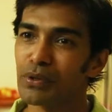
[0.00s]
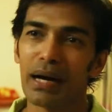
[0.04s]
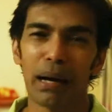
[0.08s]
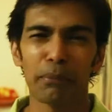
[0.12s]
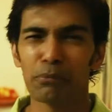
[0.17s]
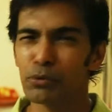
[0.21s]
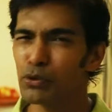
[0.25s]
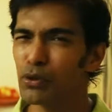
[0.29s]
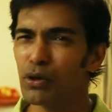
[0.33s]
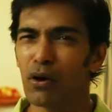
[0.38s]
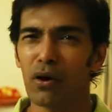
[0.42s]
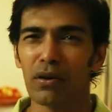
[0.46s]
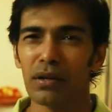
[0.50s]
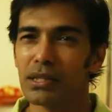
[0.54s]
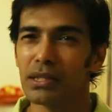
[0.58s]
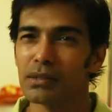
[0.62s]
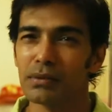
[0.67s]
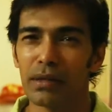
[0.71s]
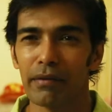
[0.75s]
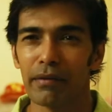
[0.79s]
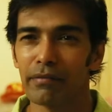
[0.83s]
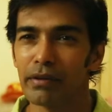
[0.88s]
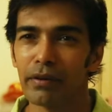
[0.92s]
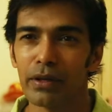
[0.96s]
I'm sure all
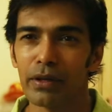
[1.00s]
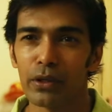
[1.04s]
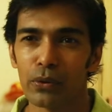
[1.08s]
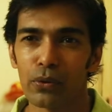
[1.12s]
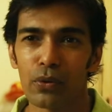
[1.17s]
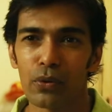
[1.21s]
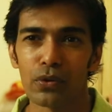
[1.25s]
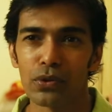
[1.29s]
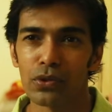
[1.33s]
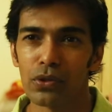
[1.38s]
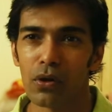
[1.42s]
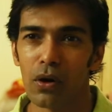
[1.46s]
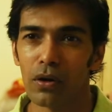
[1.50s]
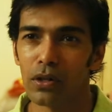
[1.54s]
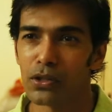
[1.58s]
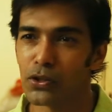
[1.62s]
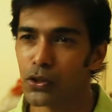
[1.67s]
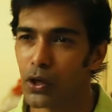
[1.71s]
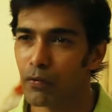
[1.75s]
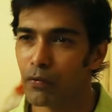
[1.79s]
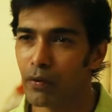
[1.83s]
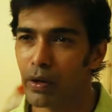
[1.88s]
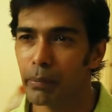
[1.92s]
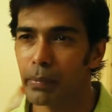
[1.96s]
this everyone knows, all the
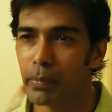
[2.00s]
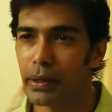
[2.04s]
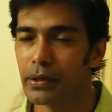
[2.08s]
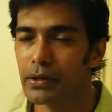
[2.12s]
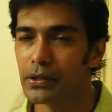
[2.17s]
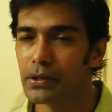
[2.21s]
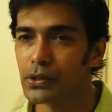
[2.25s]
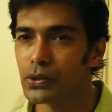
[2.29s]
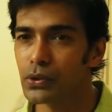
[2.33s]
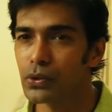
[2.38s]
short filmmakers